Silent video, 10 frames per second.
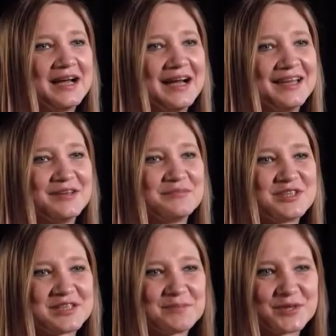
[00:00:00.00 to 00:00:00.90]
I am
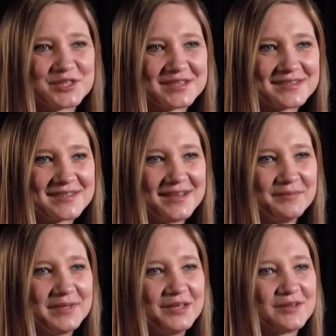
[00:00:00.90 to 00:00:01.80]
Jess Burgess.
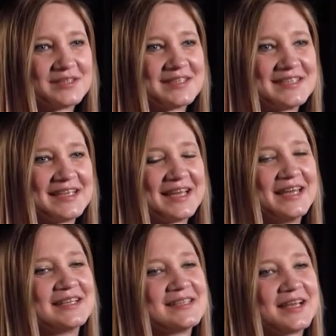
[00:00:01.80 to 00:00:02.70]
I'm the artistic
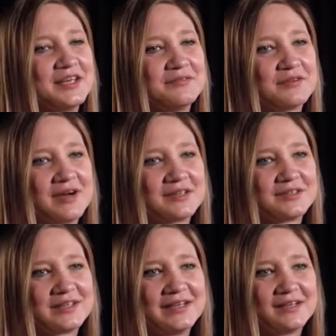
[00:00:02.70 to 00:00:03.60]
and executive
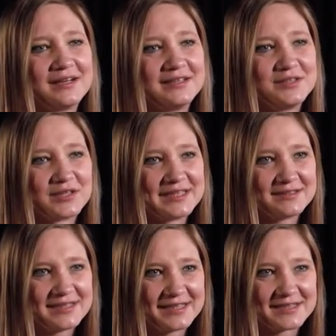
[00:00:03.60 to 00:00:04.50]
director here at
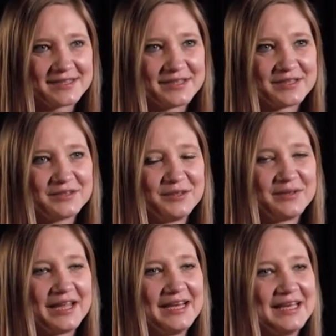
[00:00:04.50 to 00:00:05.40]
Dogtown Dance Theater,
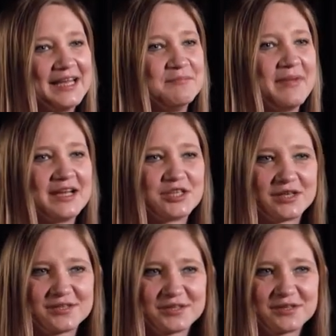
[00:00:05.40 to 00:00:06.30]
located in
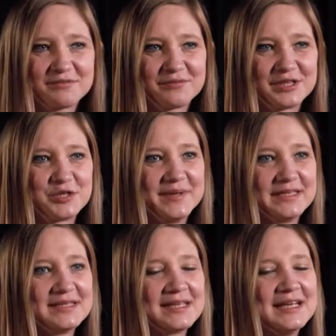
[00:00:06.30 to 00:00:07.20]
Manchester,
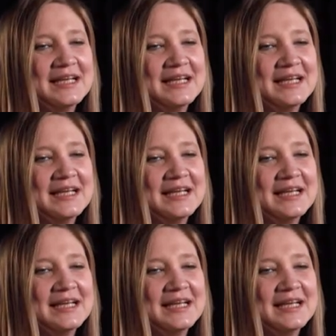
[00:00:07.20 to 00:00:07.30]
Richmond.